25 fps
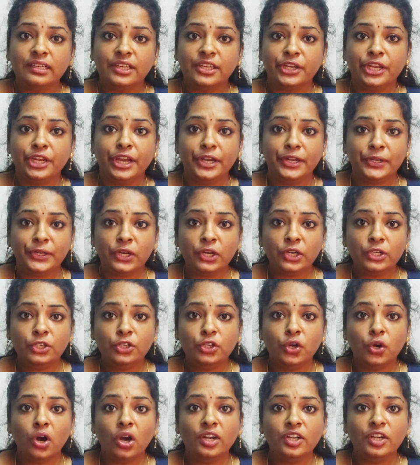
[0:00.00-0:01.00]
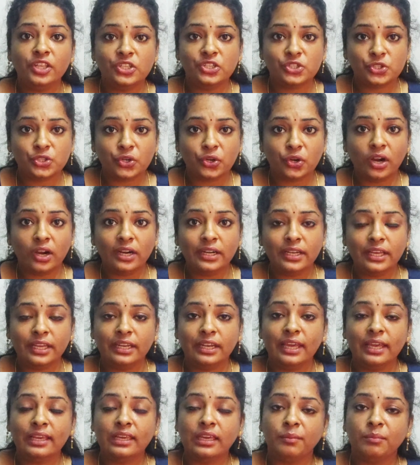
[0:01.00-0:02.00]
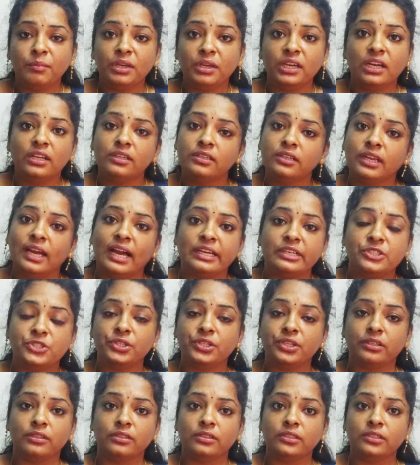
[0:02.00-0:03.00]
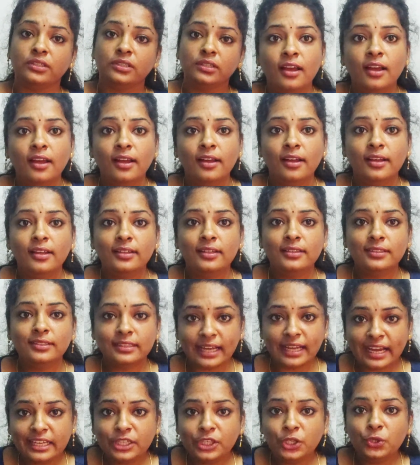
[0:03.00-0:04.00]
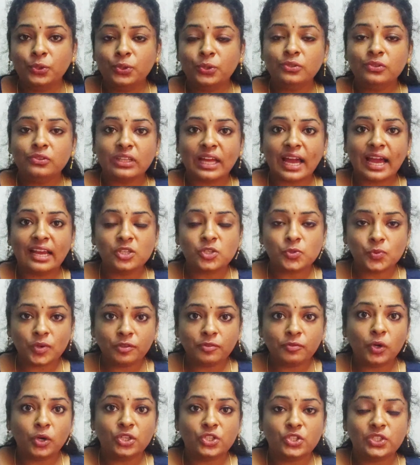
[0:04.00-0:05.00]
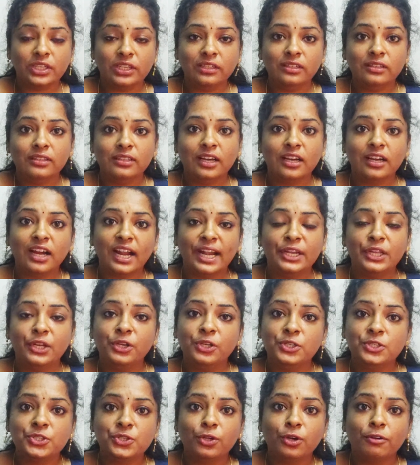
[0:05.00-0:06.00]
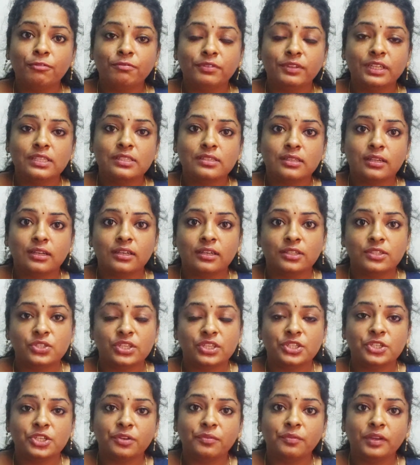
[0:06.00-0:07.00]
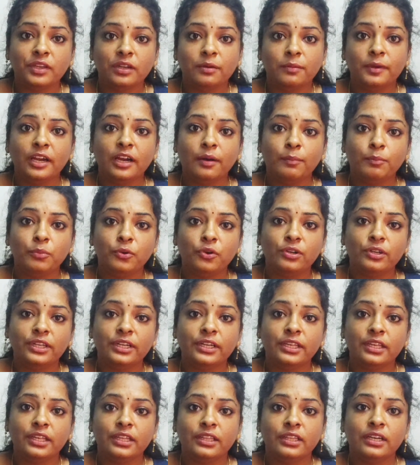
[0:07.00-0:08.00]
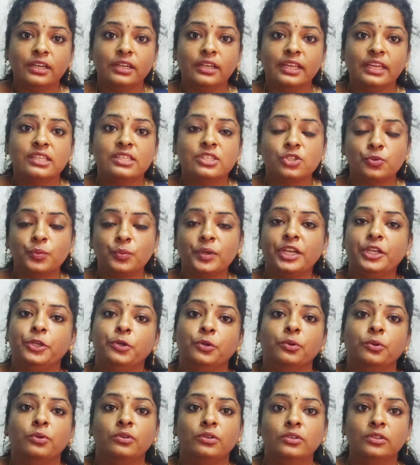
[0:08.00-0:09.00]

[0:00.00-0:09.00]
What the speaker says: created nor destroyed in a chemical reaction. Thank you. Thanks for watching. The continuation of this session will be uploaded in the next video.